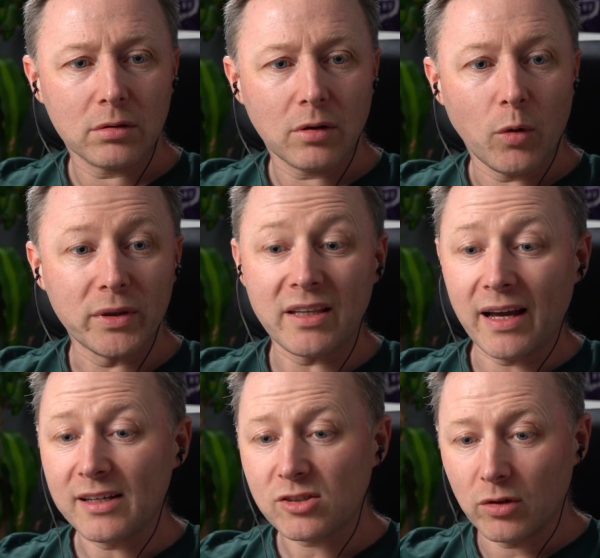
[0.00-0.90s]
What did they
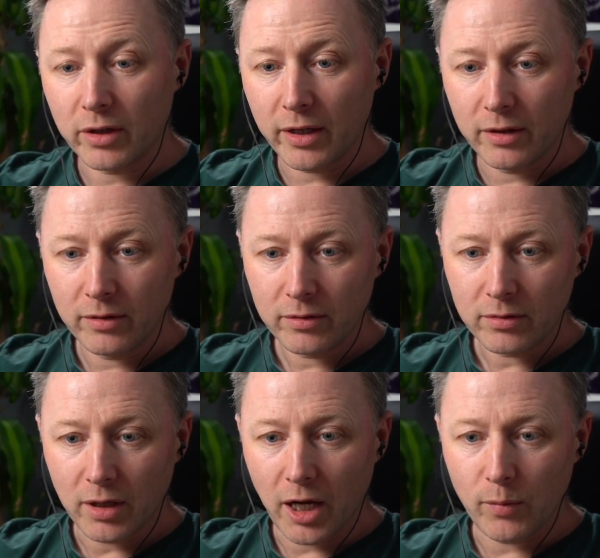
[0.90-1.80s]
ask? All right, then.
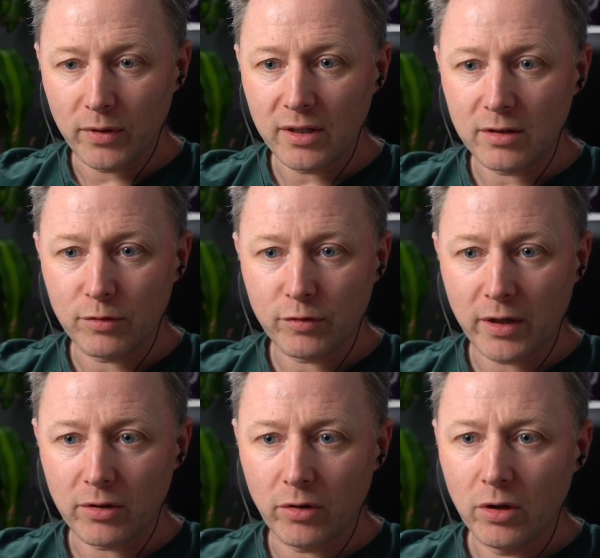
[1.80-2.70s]
Aye, we need to
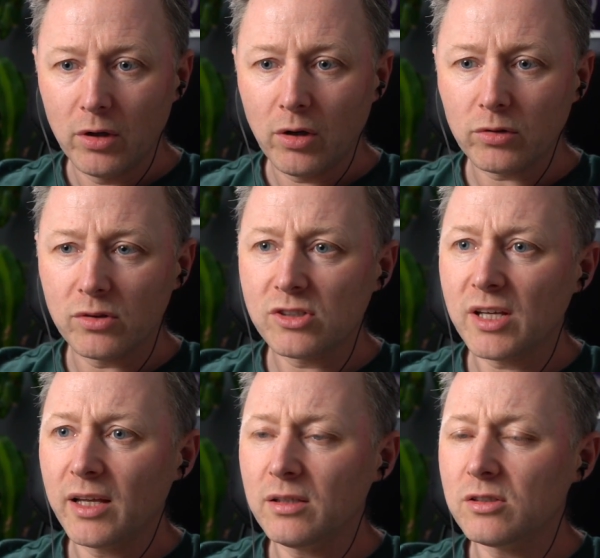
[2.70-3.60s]
find out. Hold on,
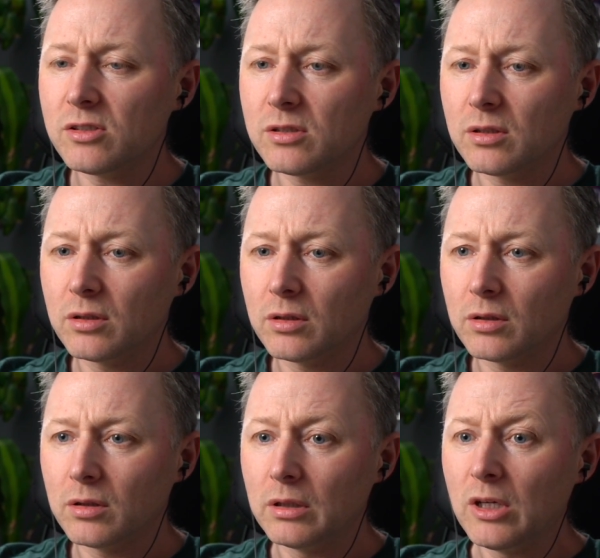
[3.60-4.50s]
settings.
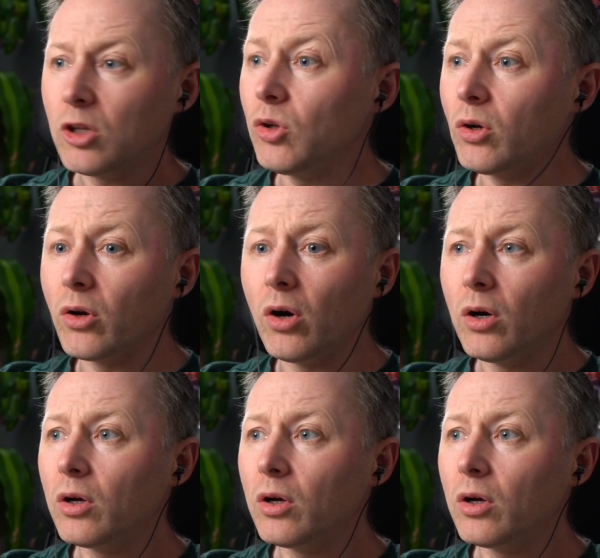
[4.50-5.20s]
No.